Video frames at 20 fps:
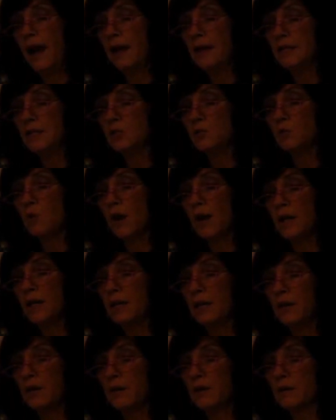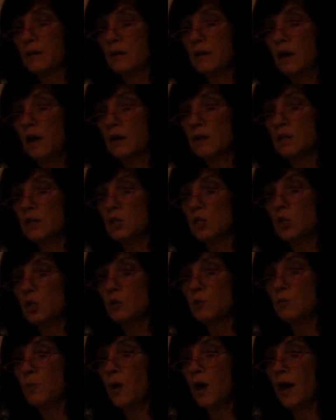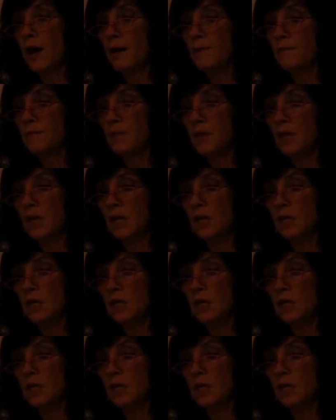And it's right here on the 2 prime.